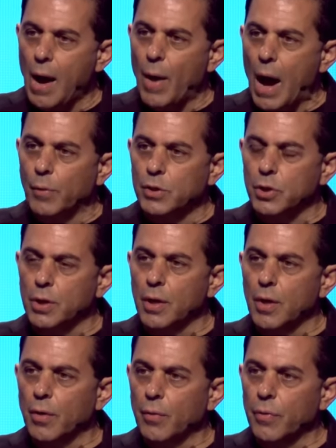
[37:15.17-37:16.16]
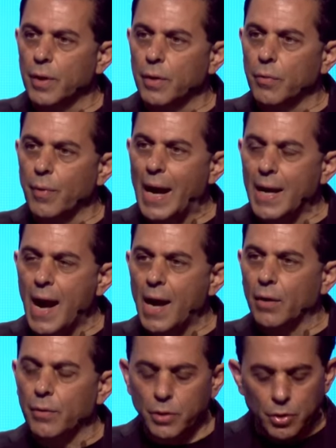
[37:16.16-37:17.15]
I want you to know that right
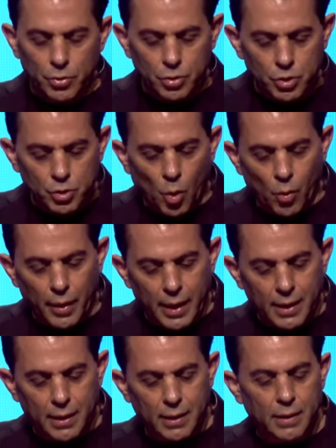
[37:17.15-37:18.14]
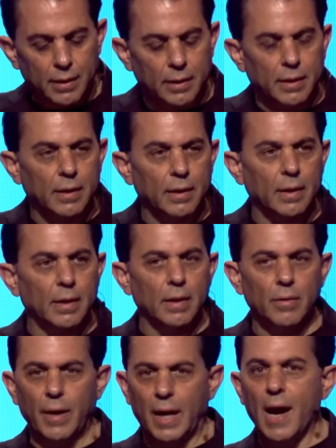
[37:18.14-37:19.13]
now, your story
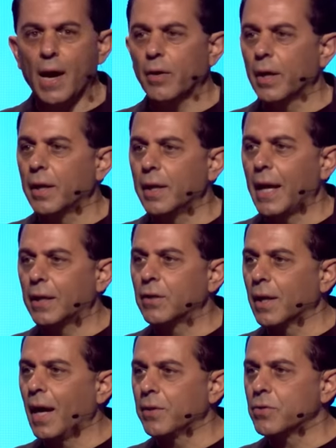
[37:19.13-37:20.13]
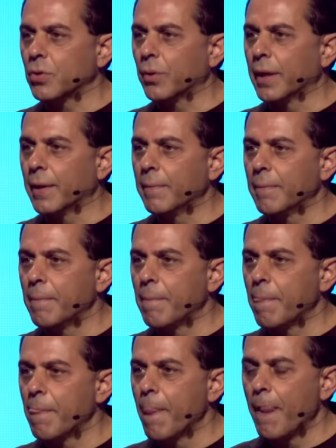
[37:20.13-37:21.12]
right now can connect to God's story.
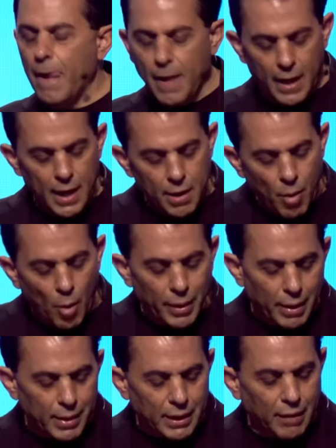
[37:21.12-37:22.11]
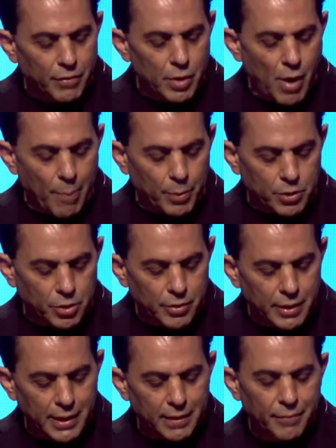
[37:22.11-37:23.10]
In a moment, I'm going to give you an
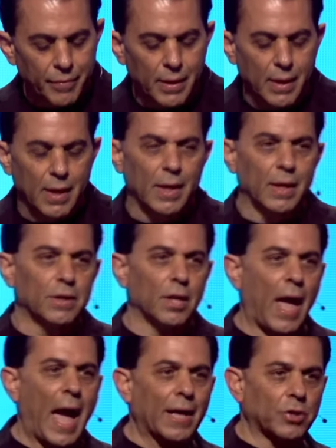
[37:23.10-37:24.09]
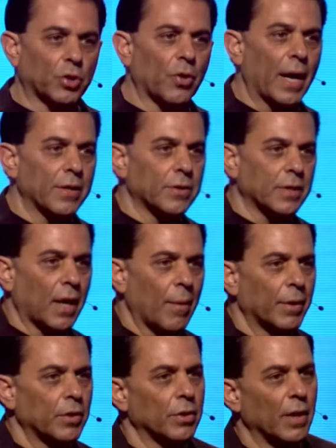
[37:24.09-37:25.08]
opportunity to ask Christ to
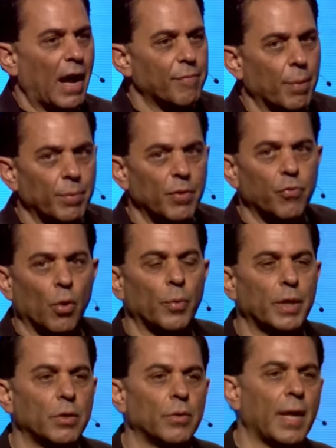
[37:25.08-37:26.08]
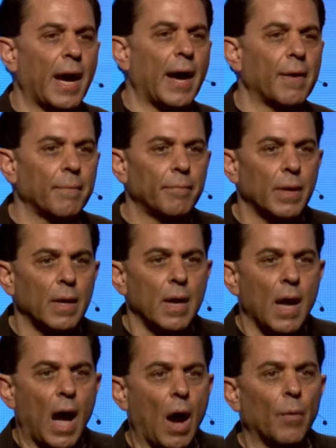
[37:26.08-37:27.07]
come into your life. But before we do that,
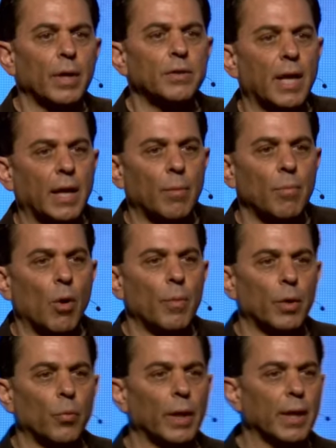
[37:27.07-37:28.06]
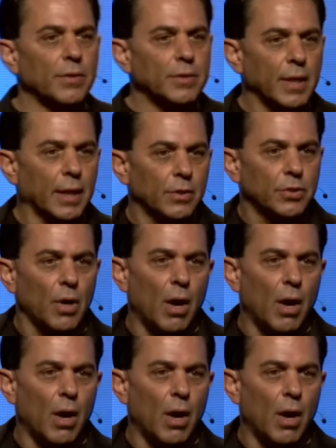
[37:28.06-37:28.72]
I want to take a moment, and we're going to sing a